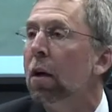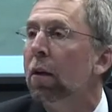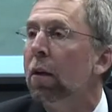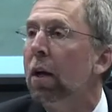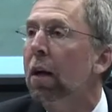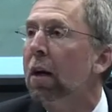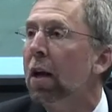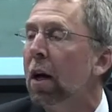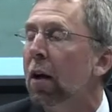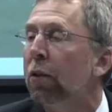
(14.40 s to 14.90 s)

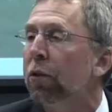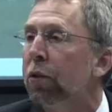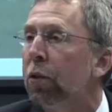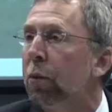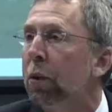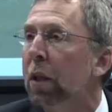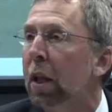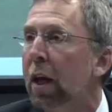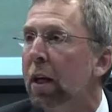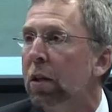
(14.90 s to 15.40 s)
that council
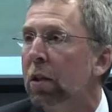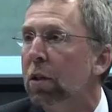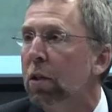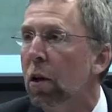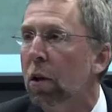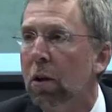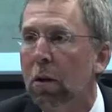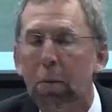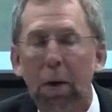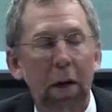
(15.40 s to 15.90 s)
would like to
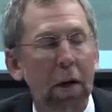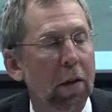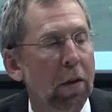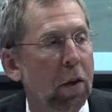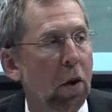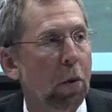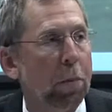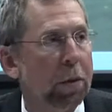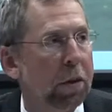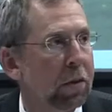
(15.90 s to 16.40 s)
talk about in
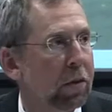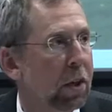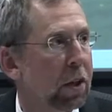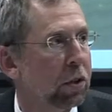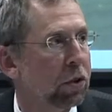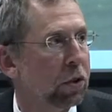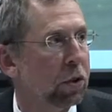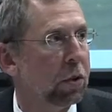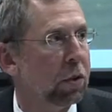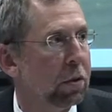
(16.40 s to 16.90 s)
the open
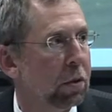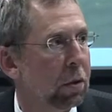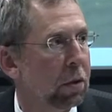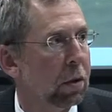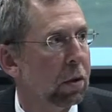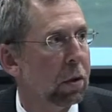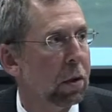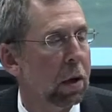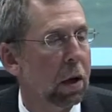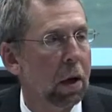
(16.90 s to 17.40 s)
session
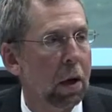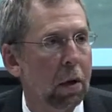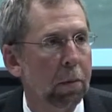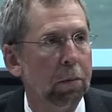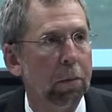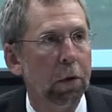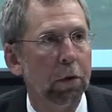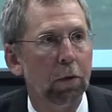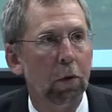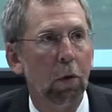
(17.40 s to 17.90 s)

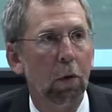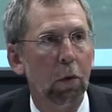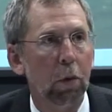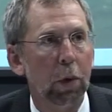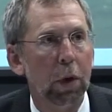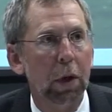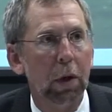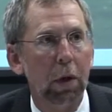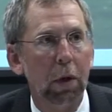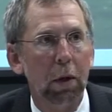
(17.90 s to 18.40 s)
um, before
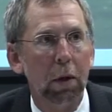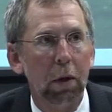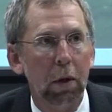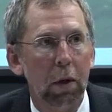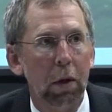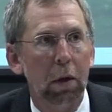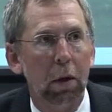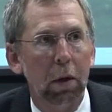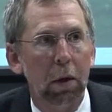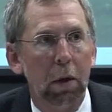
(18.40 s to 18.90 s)
we
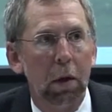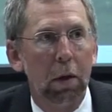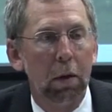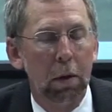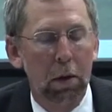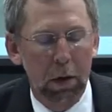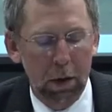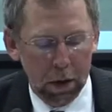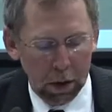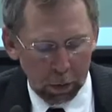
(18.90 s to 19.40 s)

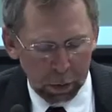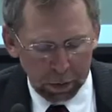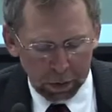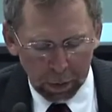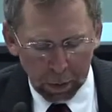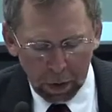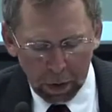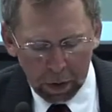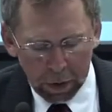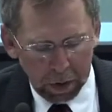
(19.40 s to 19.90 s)
deal with
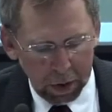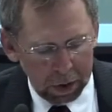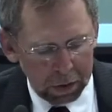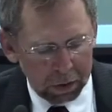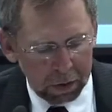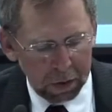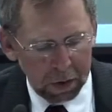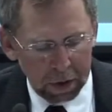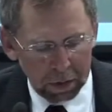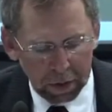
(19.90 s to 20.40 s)
some other
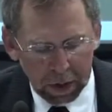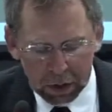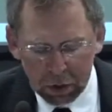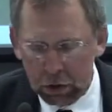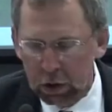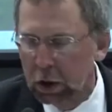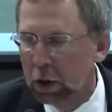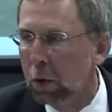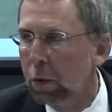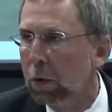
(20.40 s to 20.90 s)
things and then
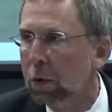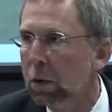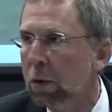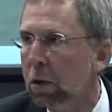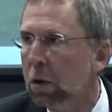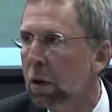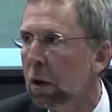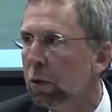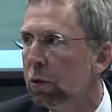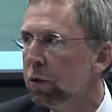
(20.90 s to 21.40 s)
eventually go into
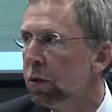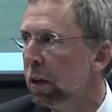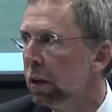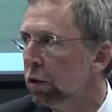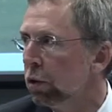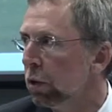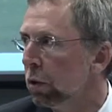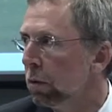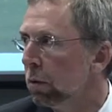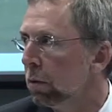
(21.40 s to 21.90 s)
closed
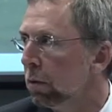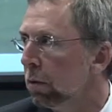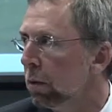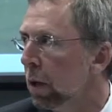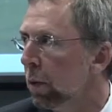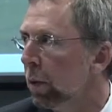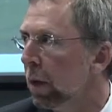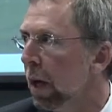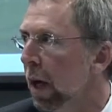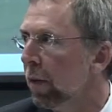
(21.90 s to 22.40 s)
session
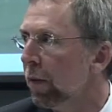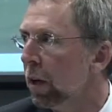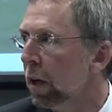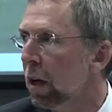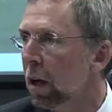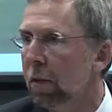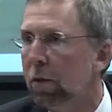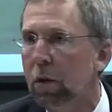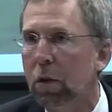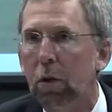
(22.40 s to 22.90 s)
that we haven't
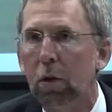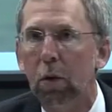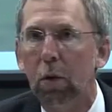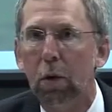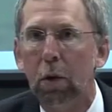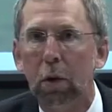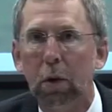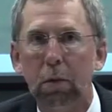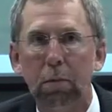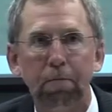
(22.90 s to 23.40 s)
covered
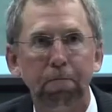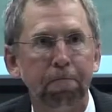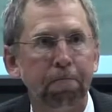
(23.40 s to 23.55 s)
or